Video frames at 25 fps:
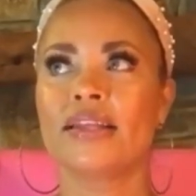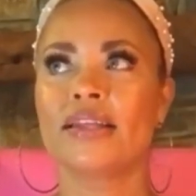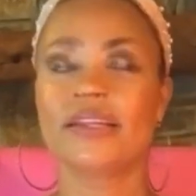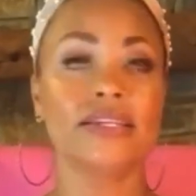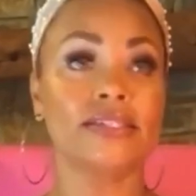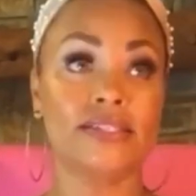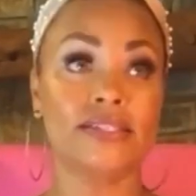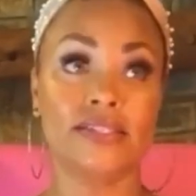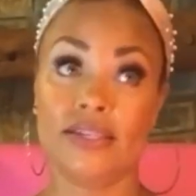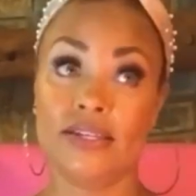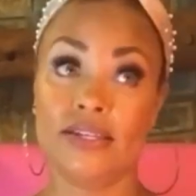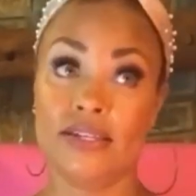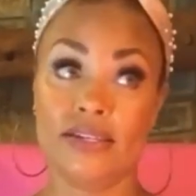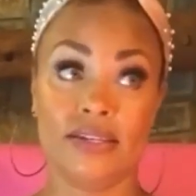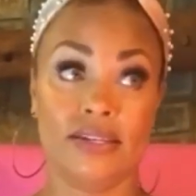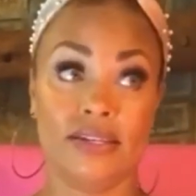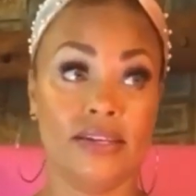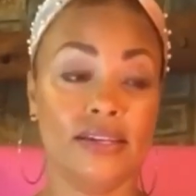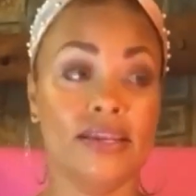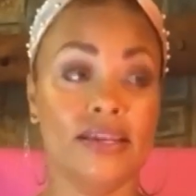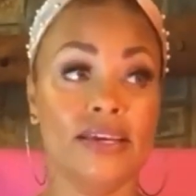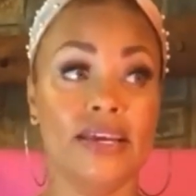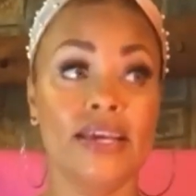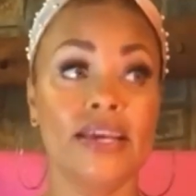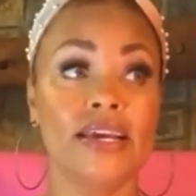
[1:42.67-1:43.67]
listen,
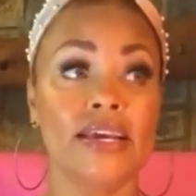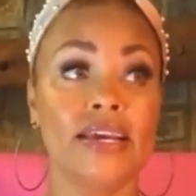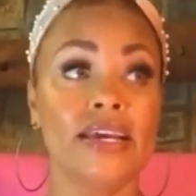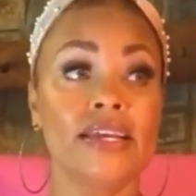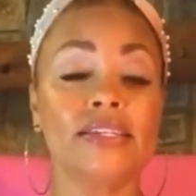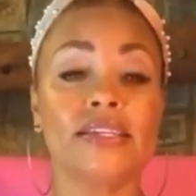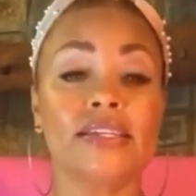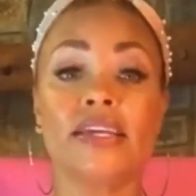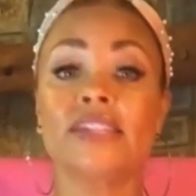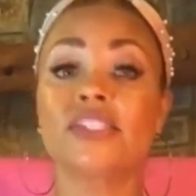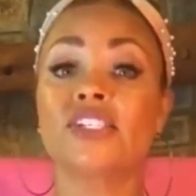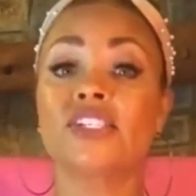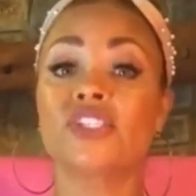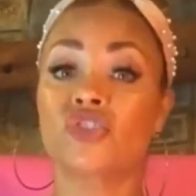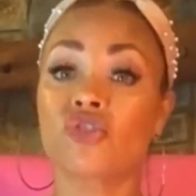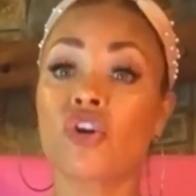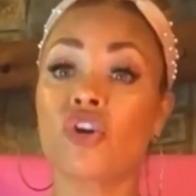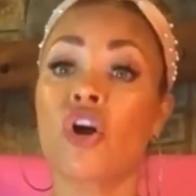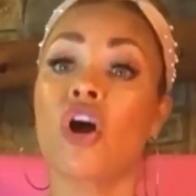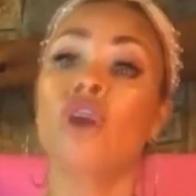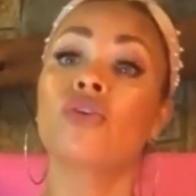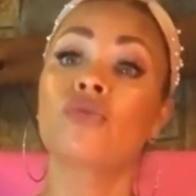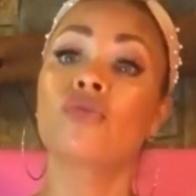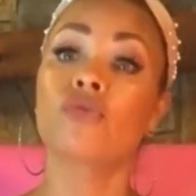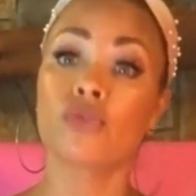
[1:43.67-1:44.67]
it, it, it's a
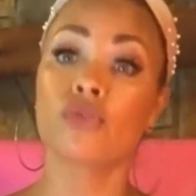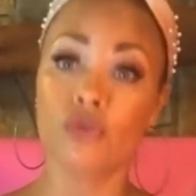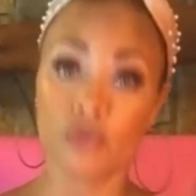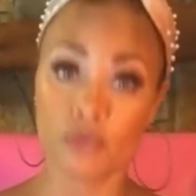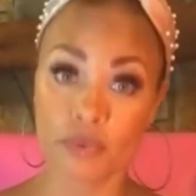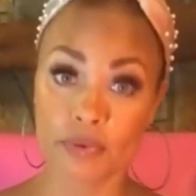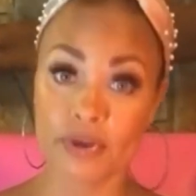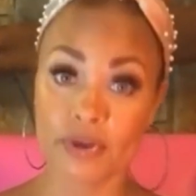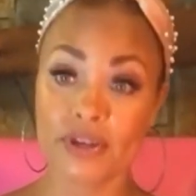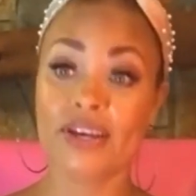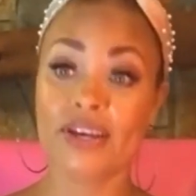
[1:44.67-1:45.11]
strong group.